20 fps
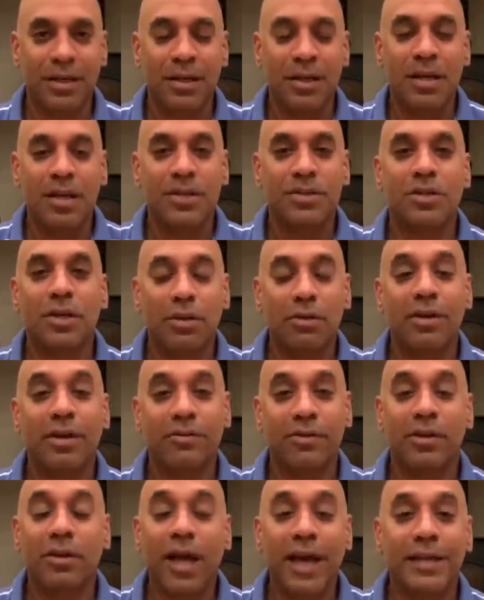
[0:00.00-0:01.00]
So if
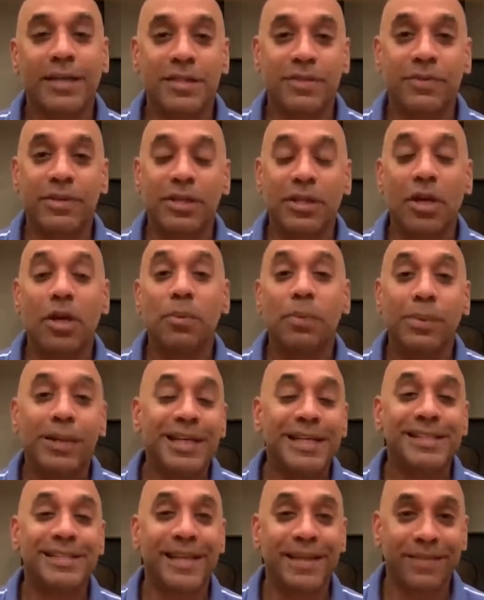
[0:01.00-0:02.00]
you like this video,
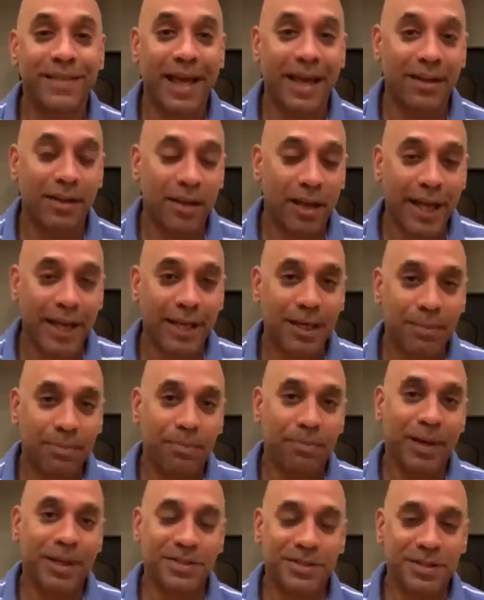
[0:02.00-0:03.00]
please hit that like
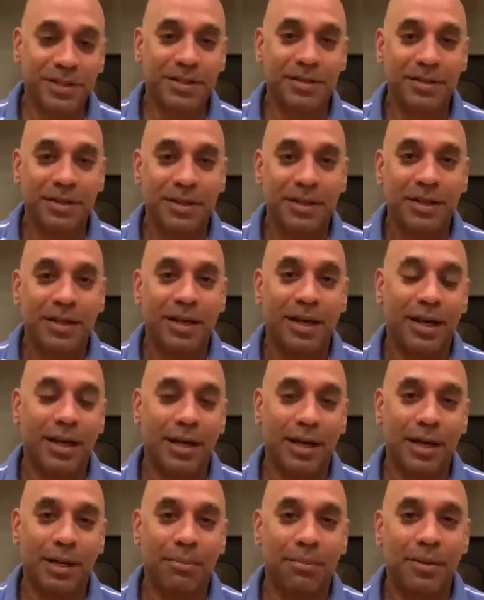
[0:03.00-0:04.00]
button,
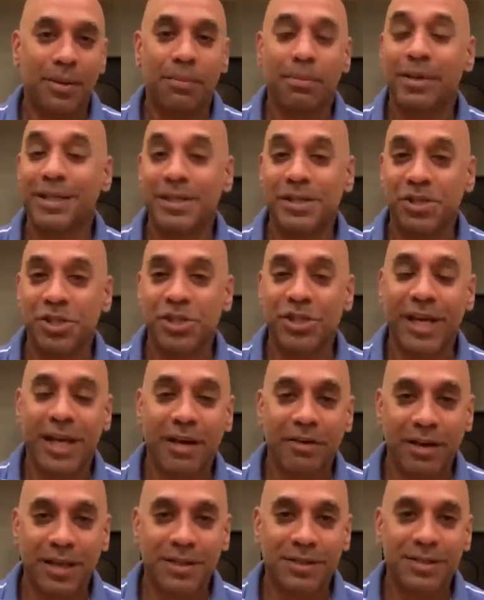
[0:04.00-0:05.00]
please share
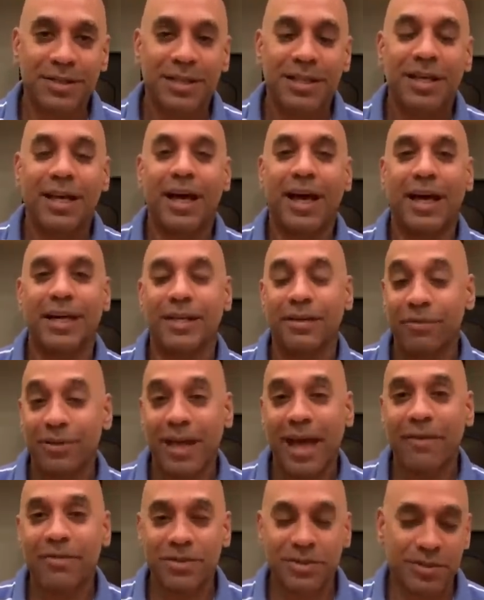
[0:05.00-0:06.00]
it, and if you
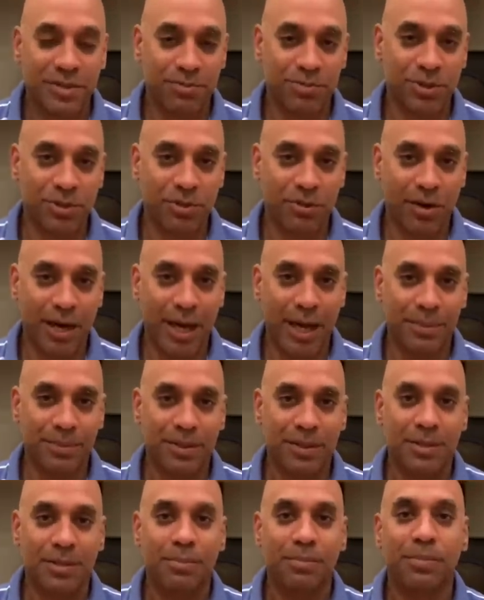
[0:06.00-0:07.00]
haven't subscribed,
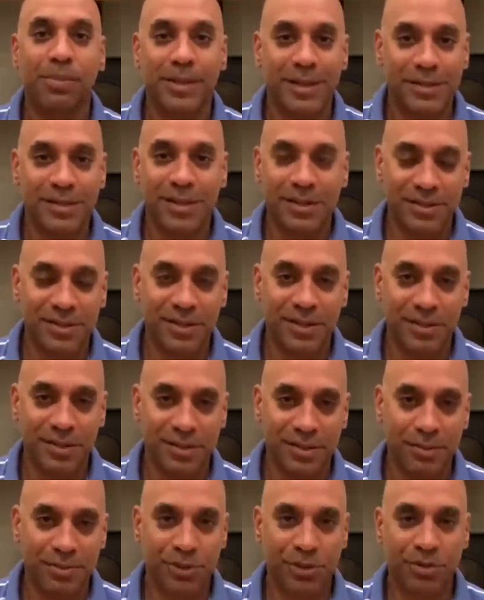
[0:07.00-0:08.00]
please consider
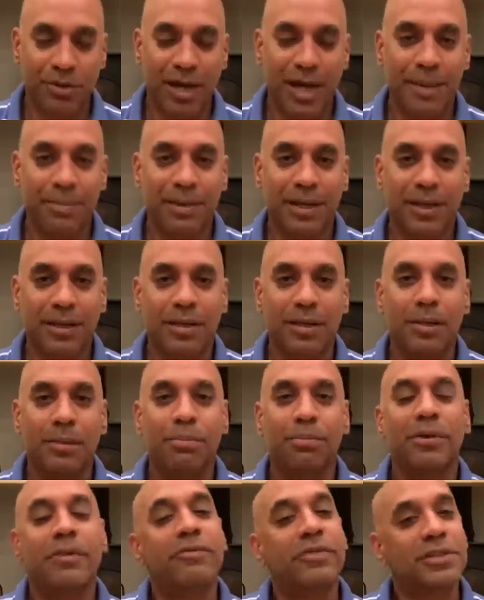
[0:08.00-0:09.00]
subscribing.
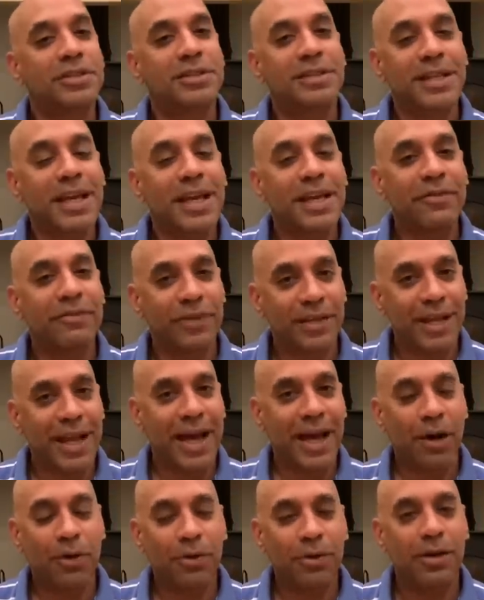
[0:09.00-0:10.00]
But for today, for
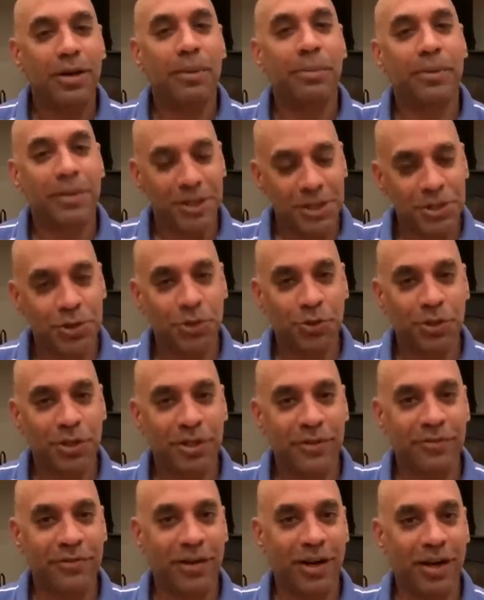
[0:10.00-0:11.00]
now, a British
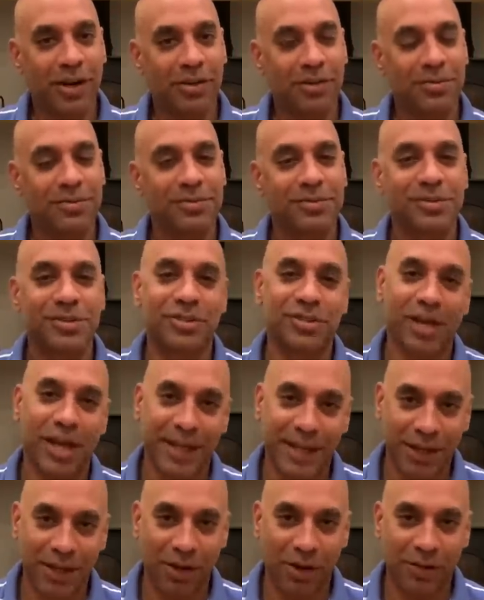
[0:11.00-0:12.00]
audiophile signing